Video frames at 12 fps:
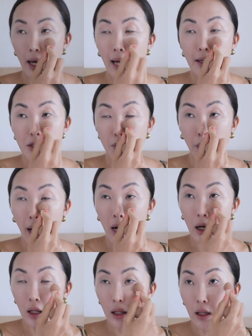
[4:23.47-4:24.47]
as
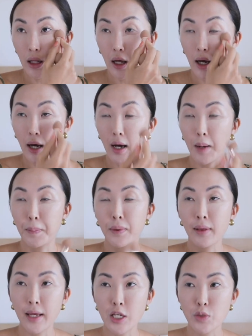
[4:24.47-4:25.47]
well, a
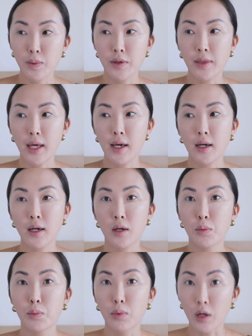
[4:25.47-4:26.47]
place where they
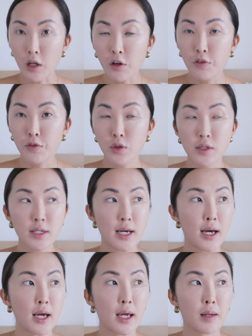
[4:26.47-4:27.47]
could work
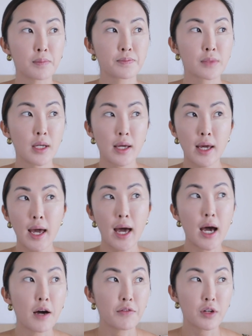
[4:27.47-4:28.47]
full-time,
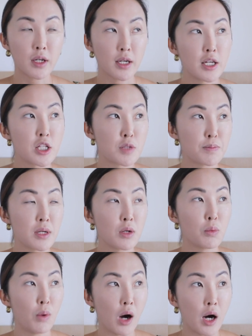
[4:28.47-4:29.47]
have their kids
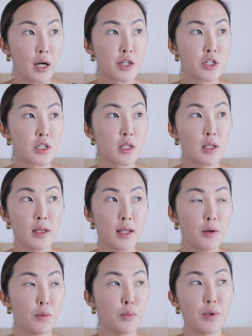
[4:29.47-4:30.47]
being watched
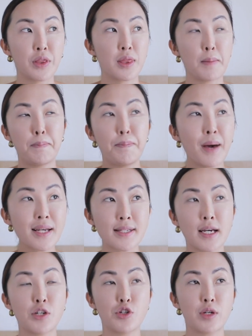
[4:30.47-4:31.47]
with the
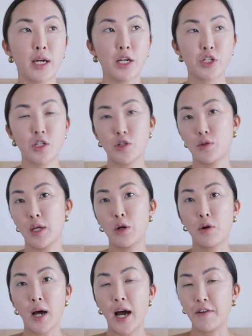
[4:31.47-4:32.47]
best education so they
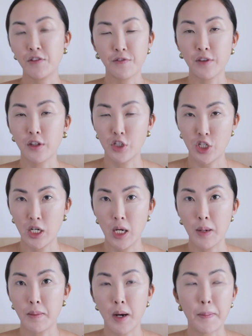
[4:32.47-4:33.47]
don't have to feel
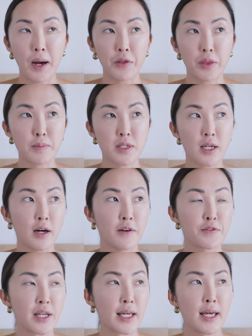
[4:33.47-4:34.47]
shitty about
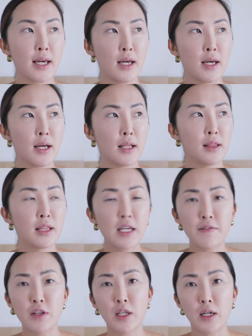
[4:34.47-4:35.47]
themselves, like
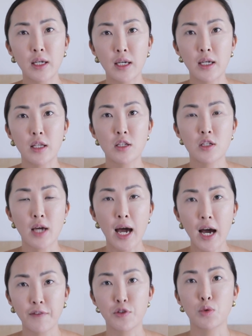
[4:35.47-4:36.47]
leaving their kids to
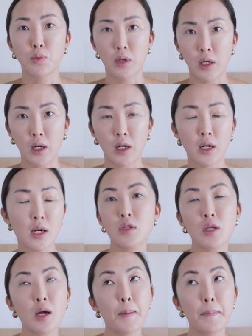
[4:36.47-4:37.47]
have to work.
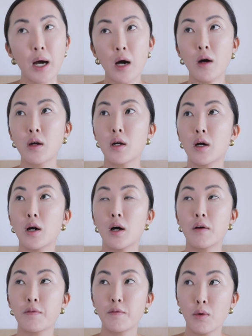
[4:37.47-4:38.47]
The amount
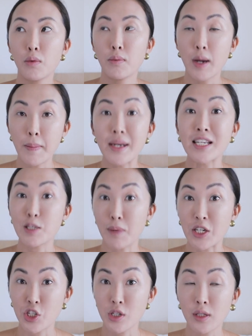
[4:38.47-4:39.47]
of women
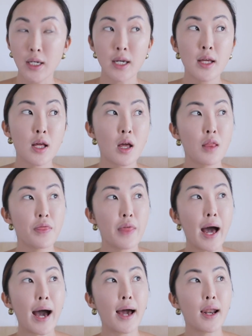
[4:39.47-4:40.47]
especially
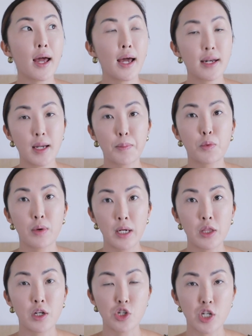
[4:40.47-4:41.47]
that end up
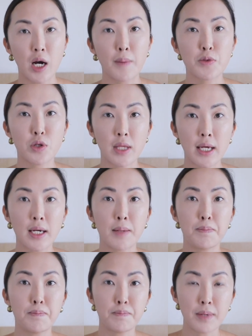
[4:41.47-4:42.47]
quitting their job so they
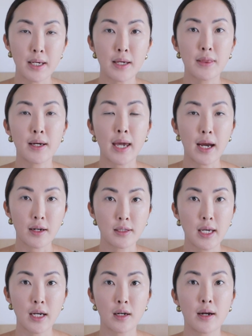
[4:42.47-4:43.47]
could be the
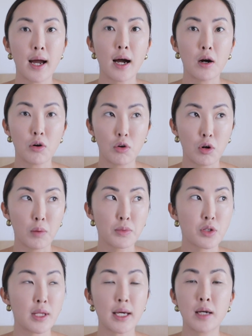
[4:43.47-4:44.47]
caretaker at home,
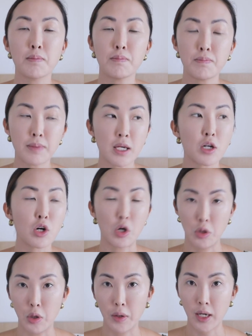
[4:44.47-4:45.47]
so they can be
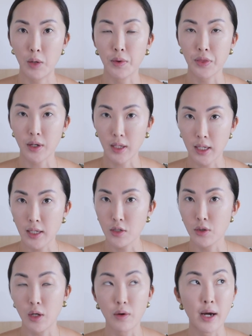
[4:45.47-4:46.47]
co-located with their kids,
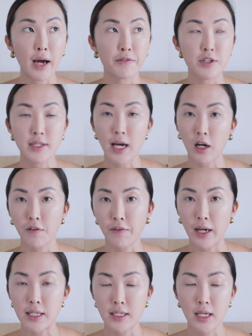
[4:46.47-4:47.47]
so they don't have to
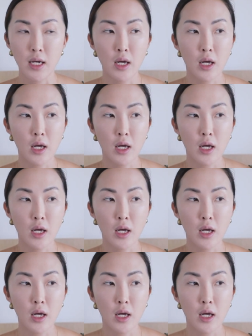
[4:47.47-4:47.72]
sacrifice,